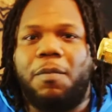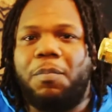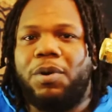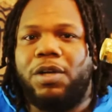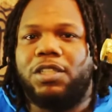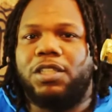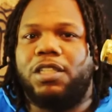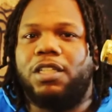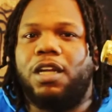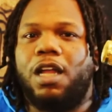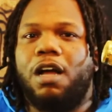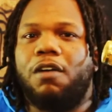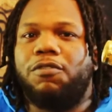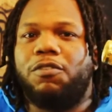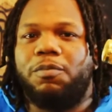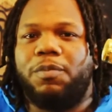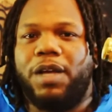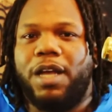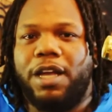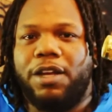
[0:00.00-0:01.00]
punch a clock for
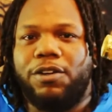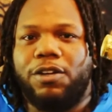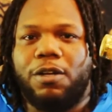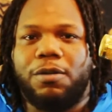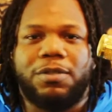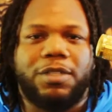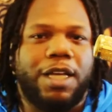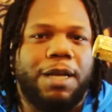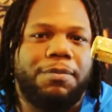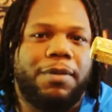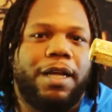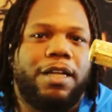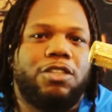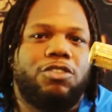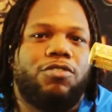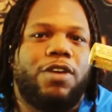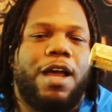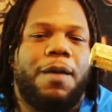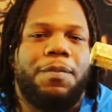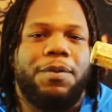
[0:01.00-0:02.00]
mine, you know what I'm saying? I'm not
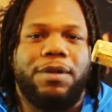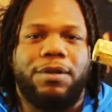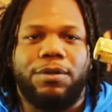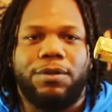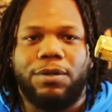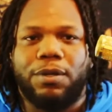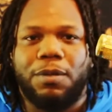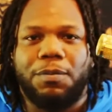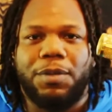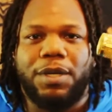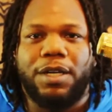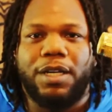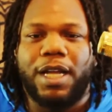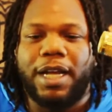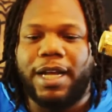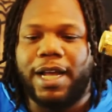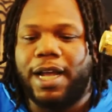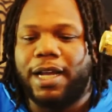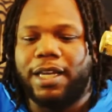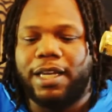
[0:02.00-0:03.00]
trapping, you know what I mean? I
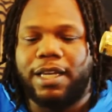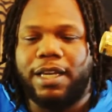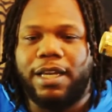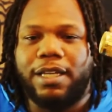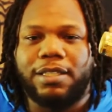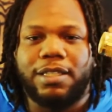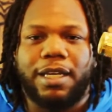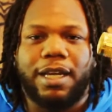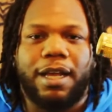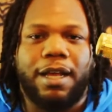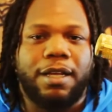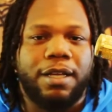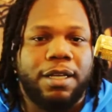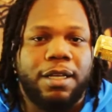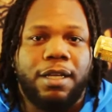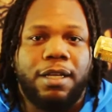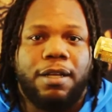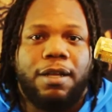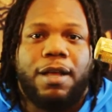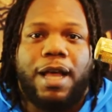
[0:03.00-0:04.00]
got kids, I
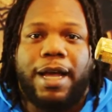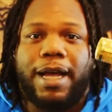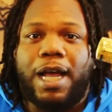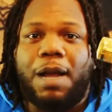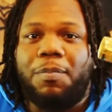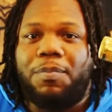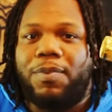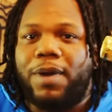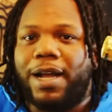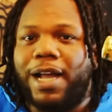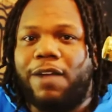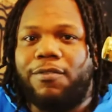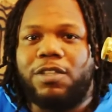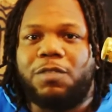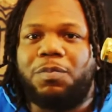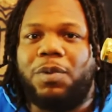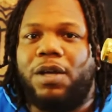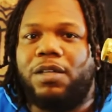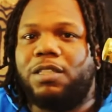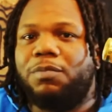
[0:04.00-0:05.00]
got
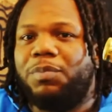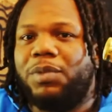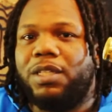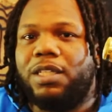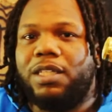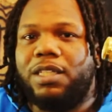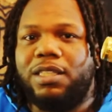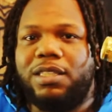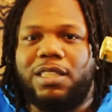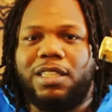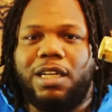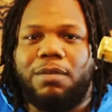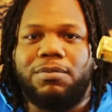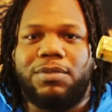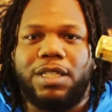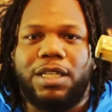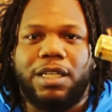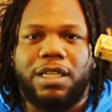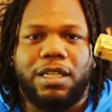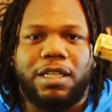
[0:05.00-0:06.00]
responsibilities that I'm
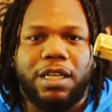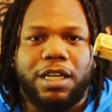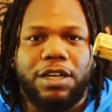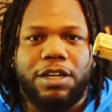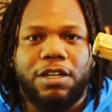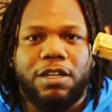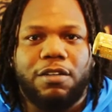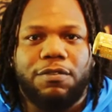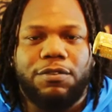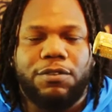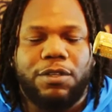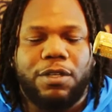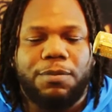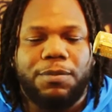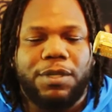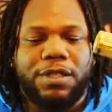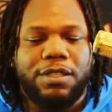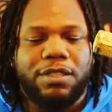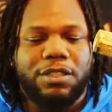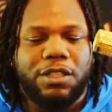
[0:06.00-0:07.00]
taking care of, you know what
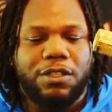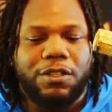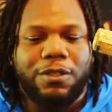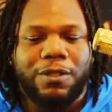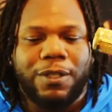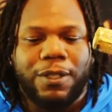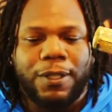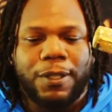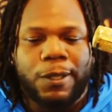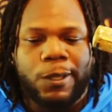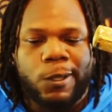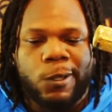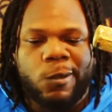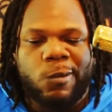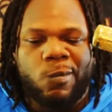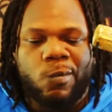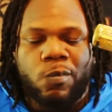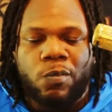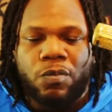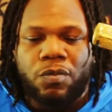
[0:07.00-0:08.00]
I mean? So
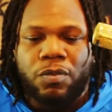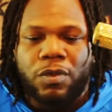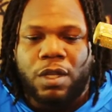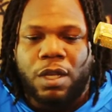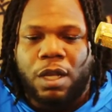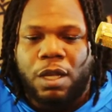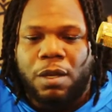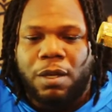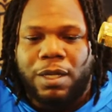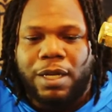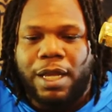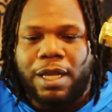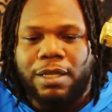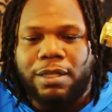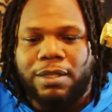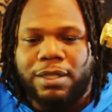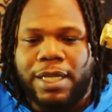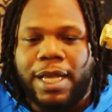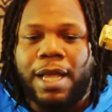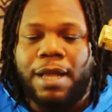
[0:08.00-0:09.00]

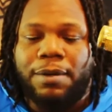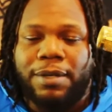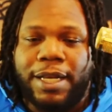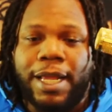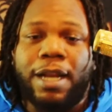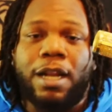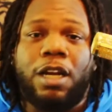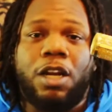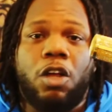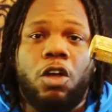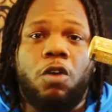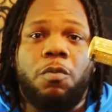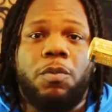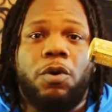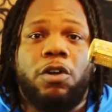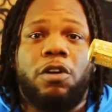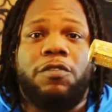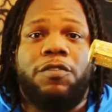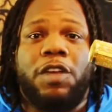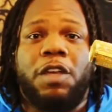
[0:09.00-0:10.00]
that alone
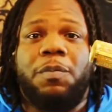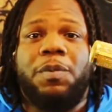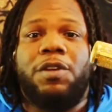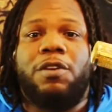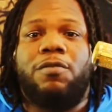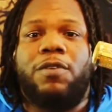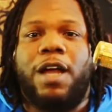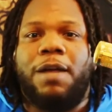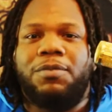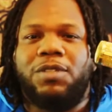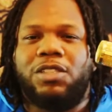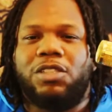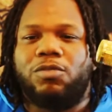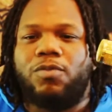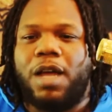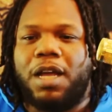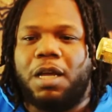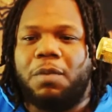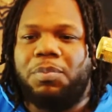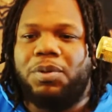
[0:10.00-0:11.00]
motivated me to rap, just so
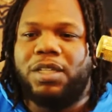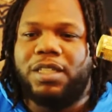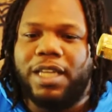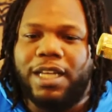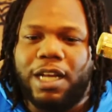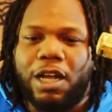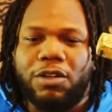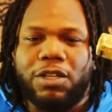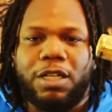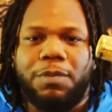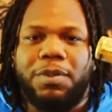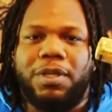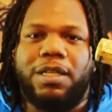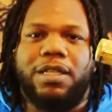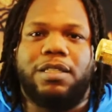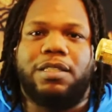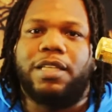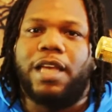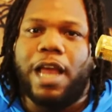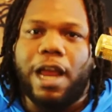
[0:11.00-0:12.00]
I can put that out there,
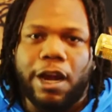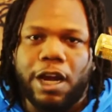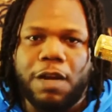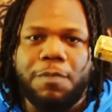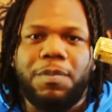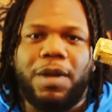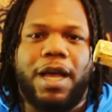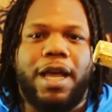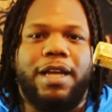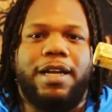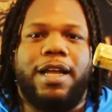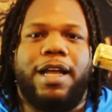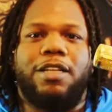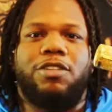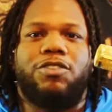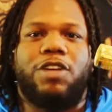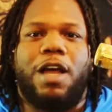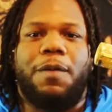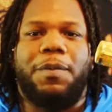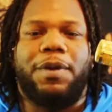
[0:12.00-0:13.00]
because everybody not
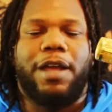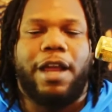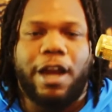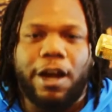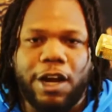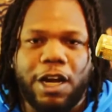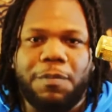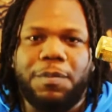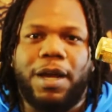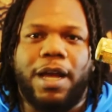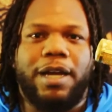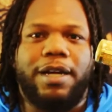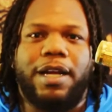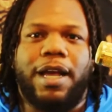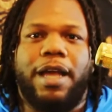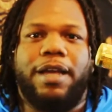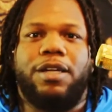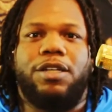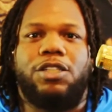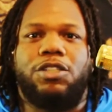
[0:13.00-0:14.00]
trapping, everybody
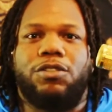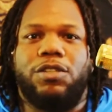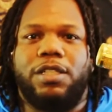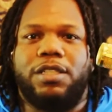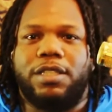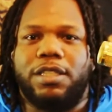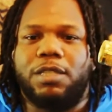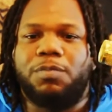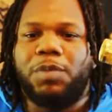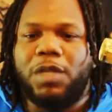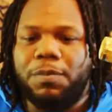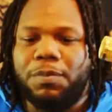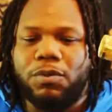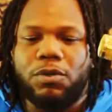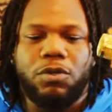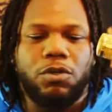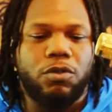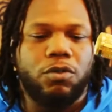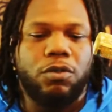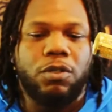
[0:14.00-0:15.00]
not in the streets. There's people
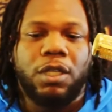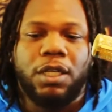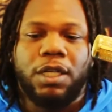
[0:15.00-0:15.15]
who